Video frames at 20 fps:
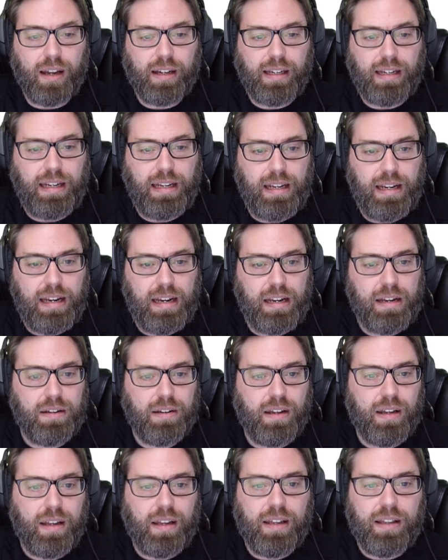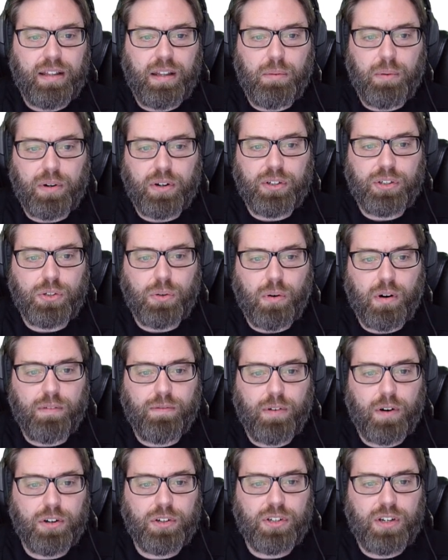key, and then we're going to store our
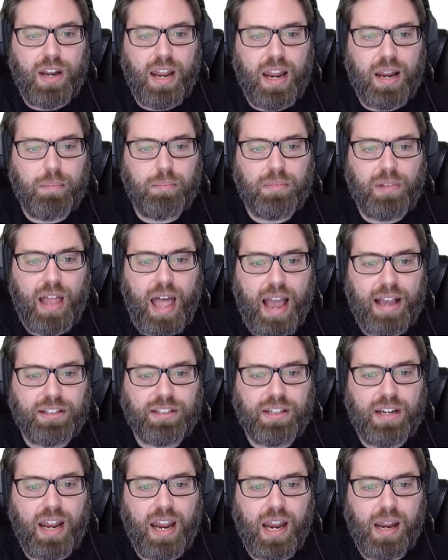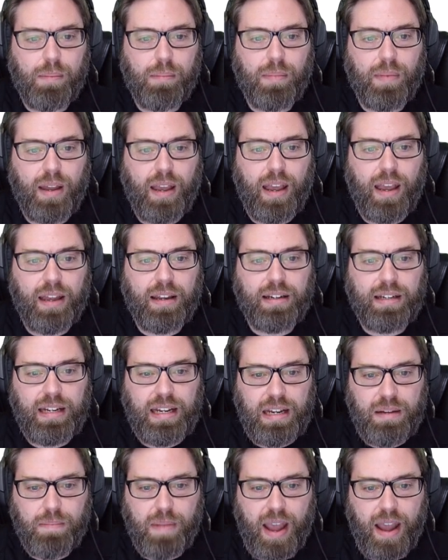first name, last name, and
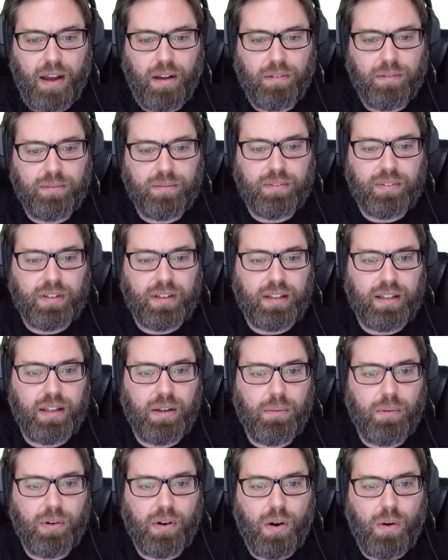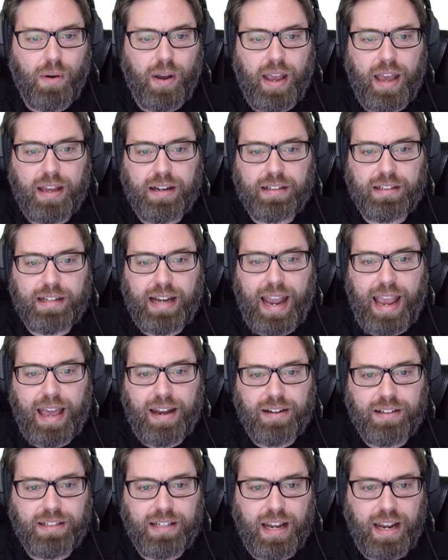email. And then we'll go ahead and
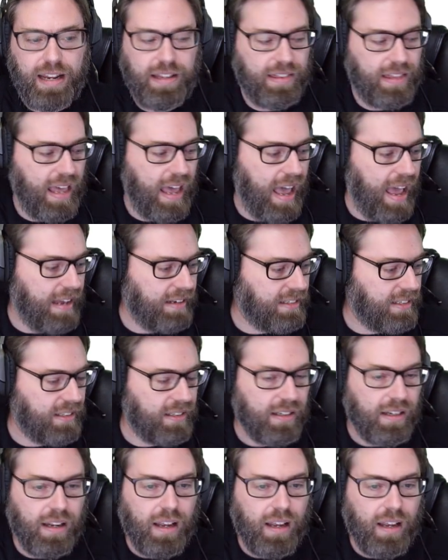annotate that